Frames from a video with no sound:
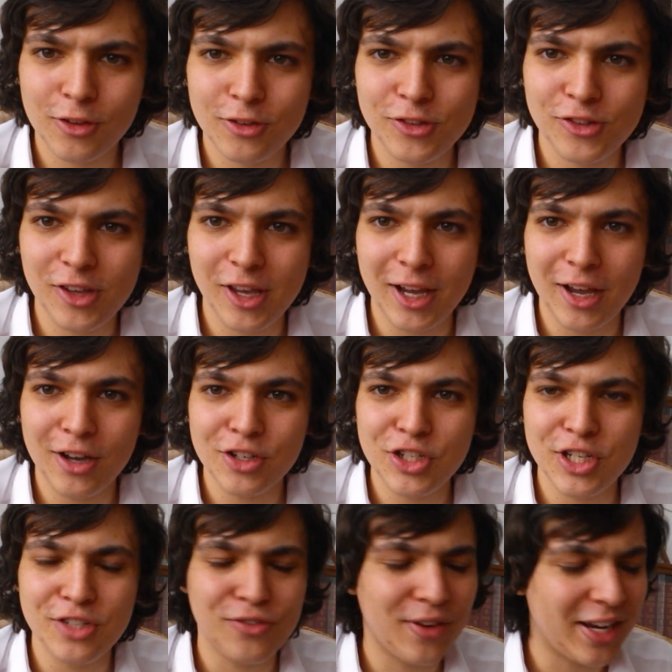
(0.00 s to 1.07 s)
singer.
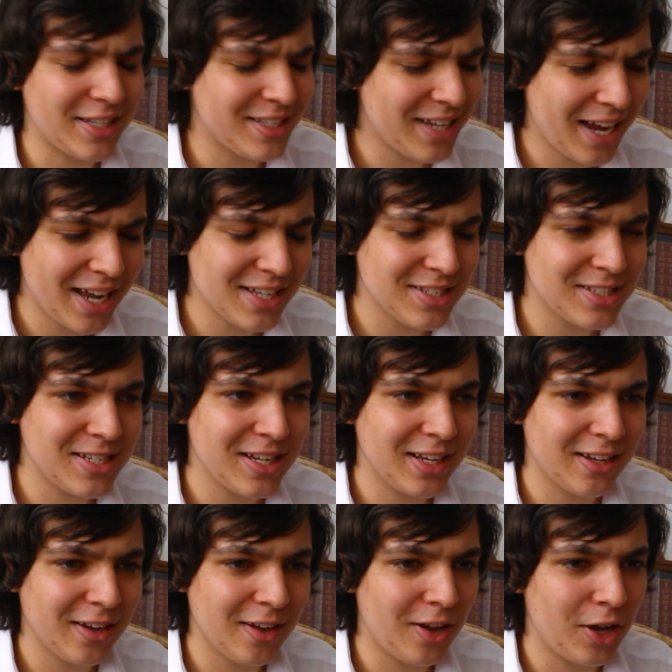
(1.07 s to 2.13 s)
She's
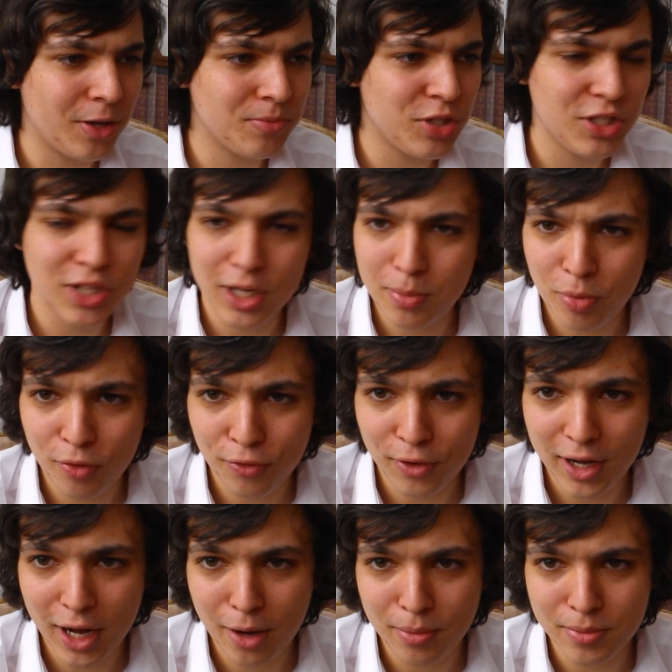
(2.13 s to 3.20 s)
fantastic. She's only put
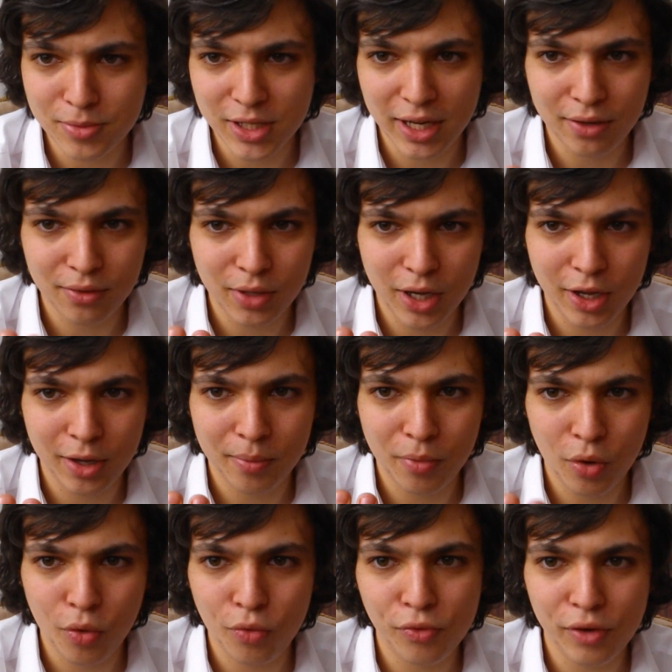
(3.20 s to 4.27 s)
3 albums out,
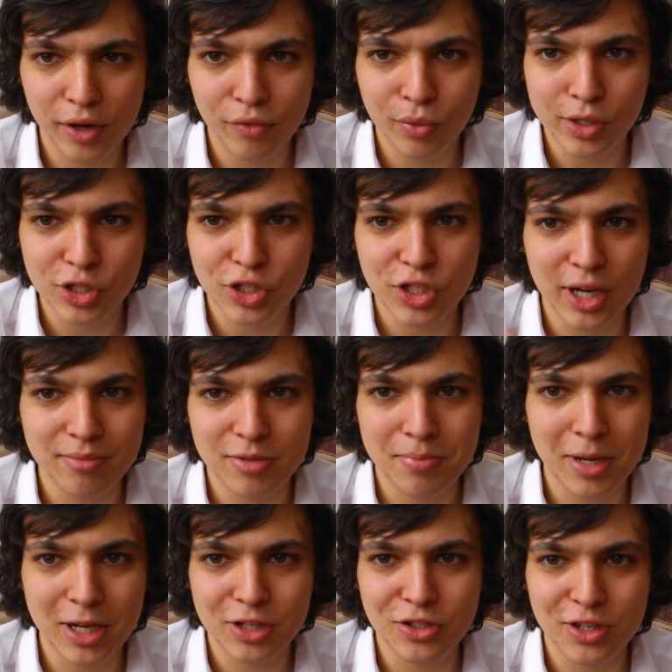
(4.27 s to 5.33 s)
all 3 of which James
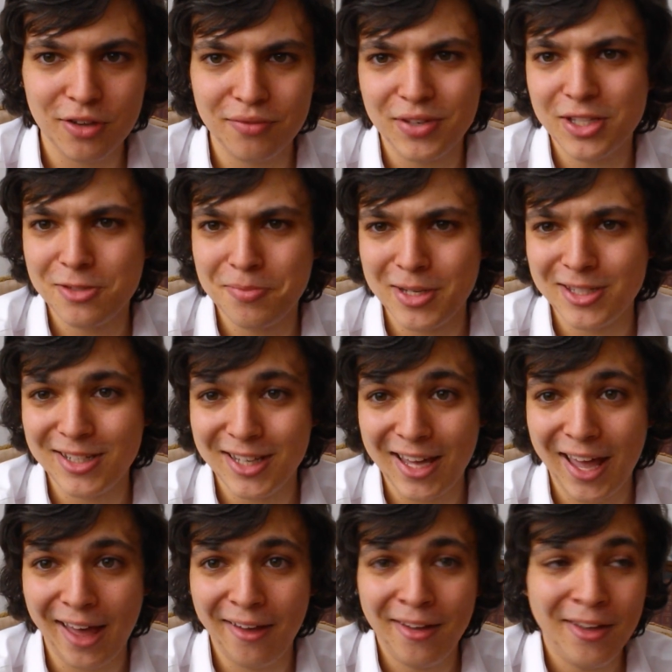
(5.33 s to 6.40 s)
managed to convince me to
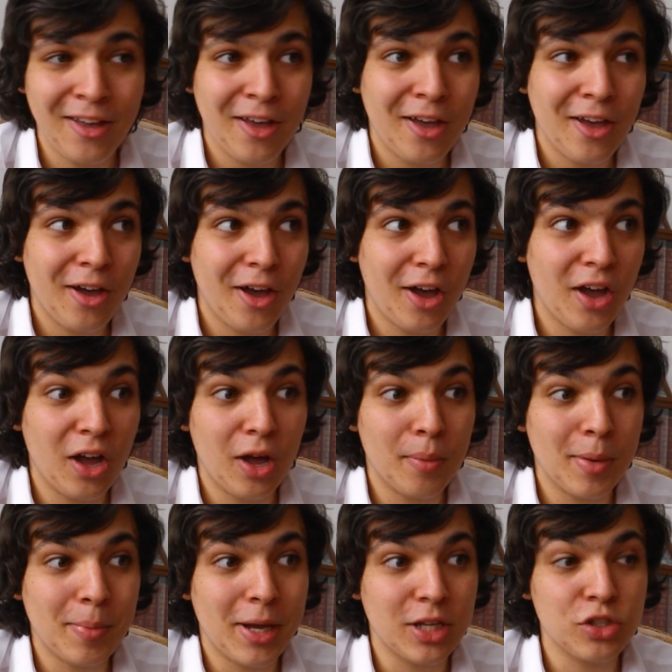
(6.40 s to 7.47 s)
get
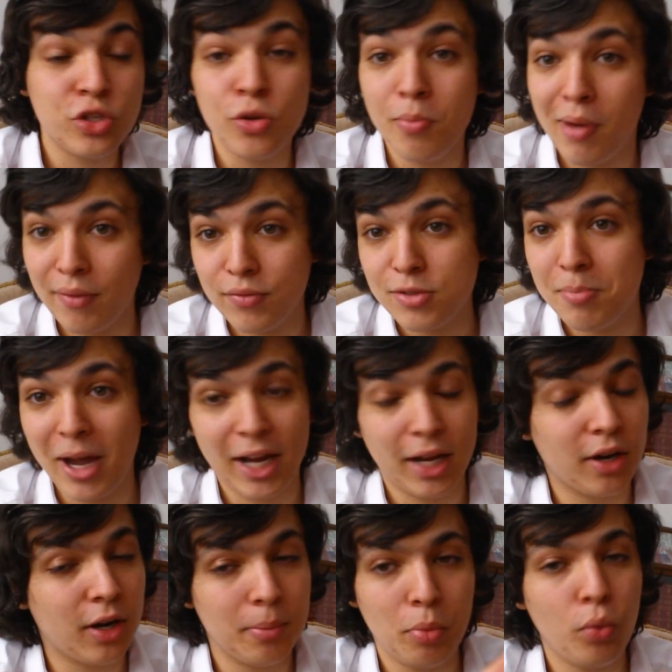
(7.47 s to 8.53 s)
about 2 months back,
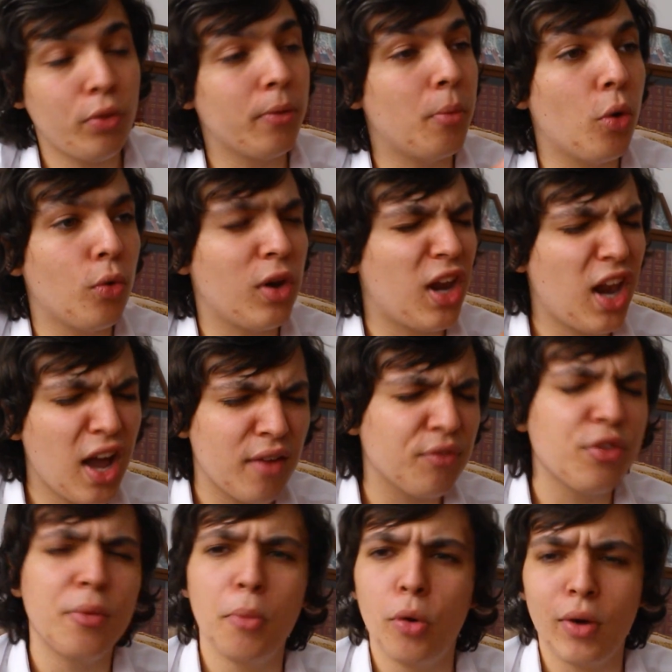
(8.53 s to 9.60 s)
and I bought them all, loved
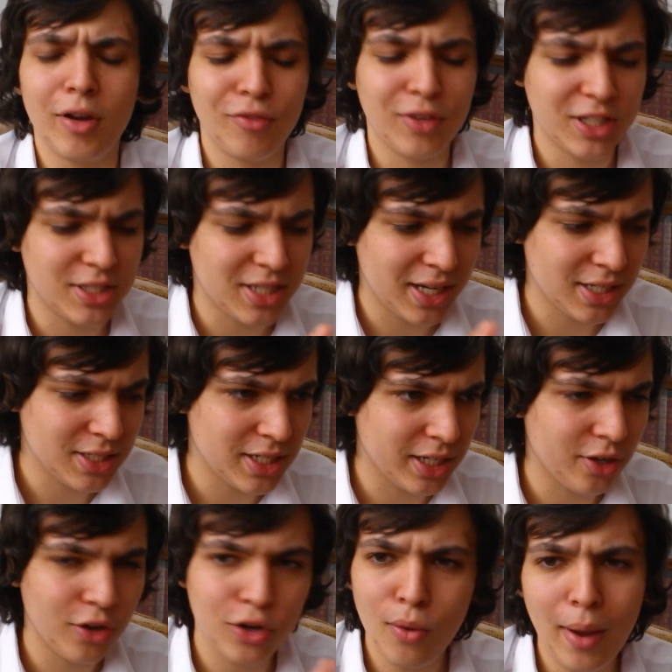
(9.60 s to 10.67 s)
them all. They're fantastic.
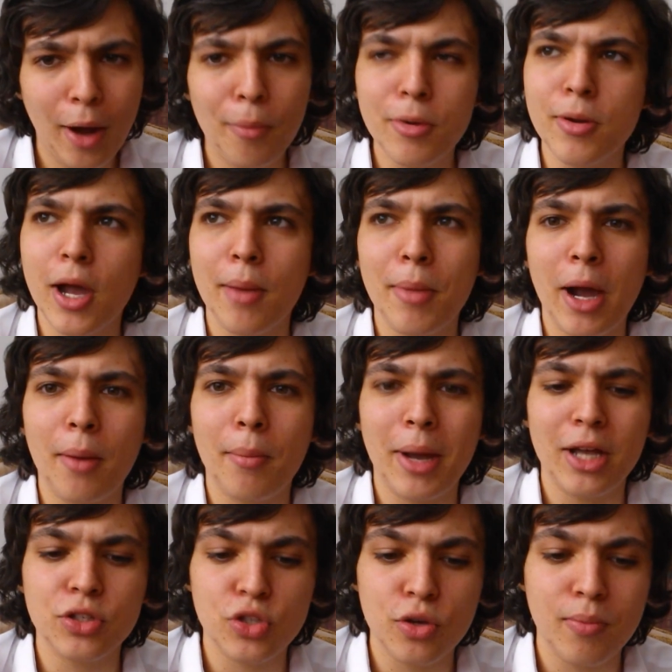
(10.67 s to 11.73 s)
Her new album came out
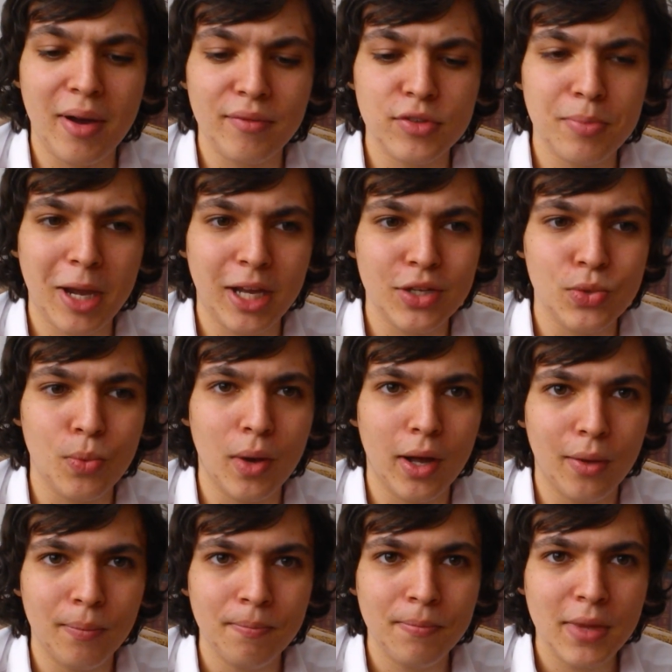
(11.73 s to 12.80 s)
about 2 months back as
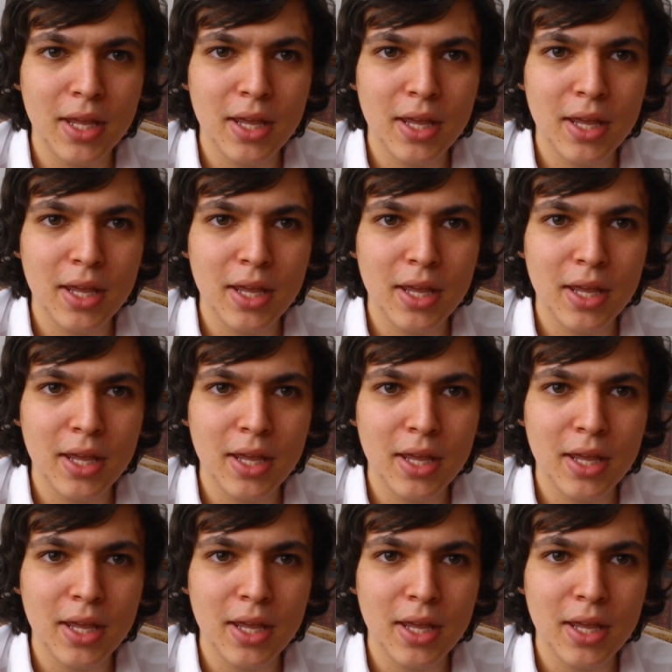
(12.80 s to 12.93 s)
well,